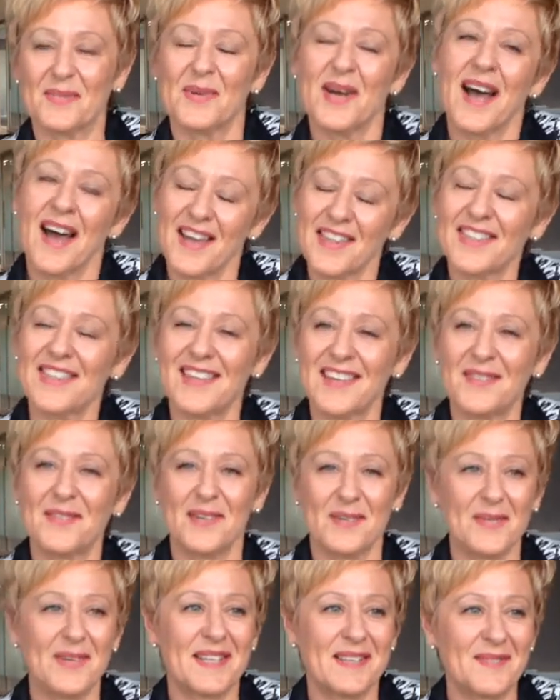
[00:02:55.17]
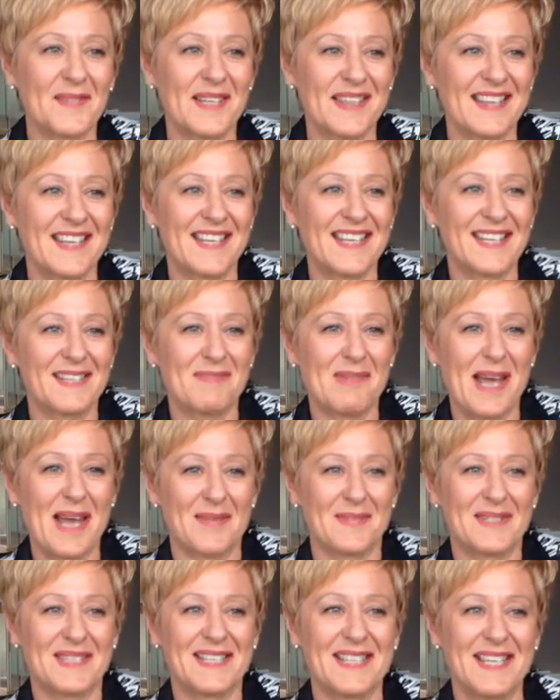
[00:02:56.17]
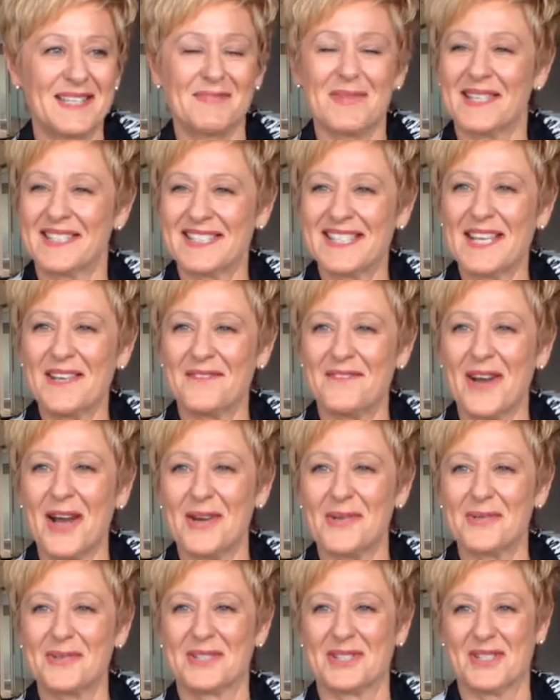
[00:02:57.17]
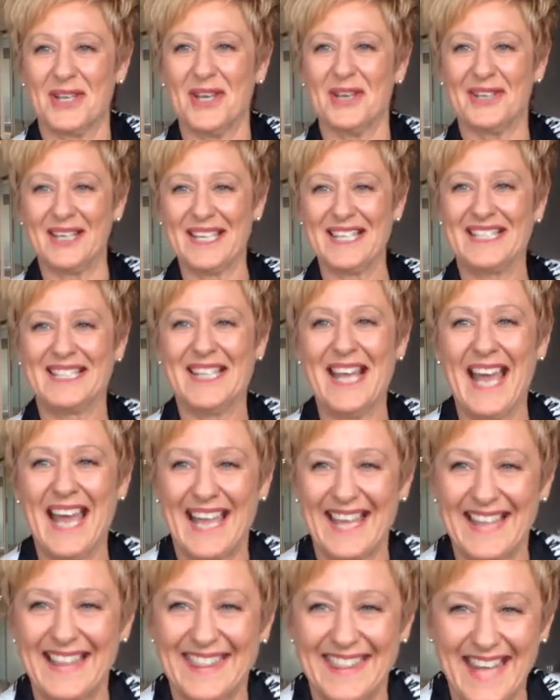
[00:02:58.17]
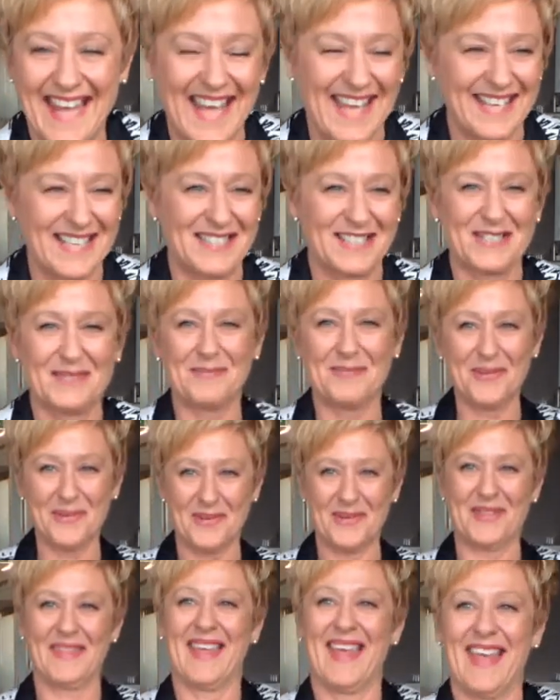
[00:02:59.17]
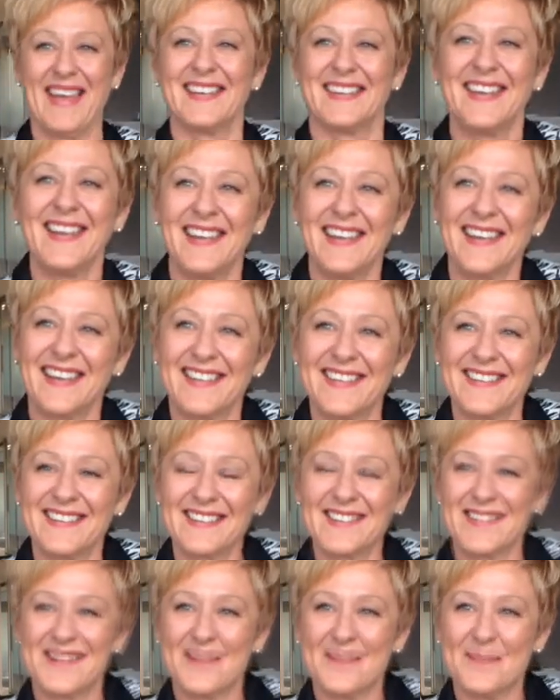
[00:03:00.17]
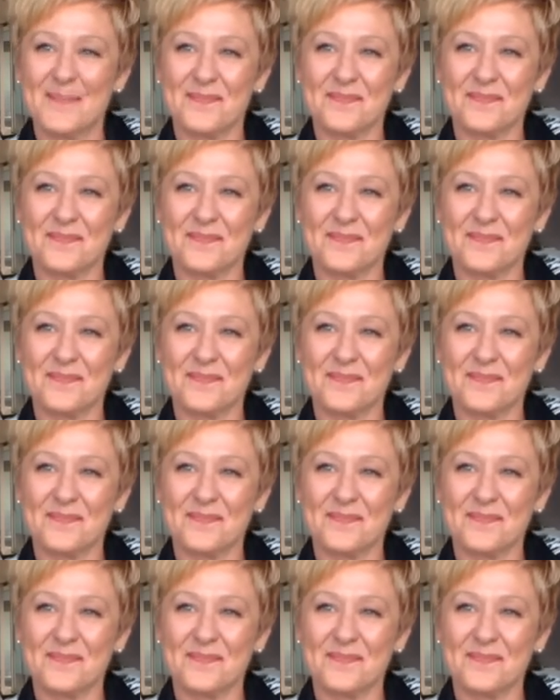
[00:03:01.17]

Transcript: Well, I think we think perhaps it is. My CFO will certainly say that and support that. That's right.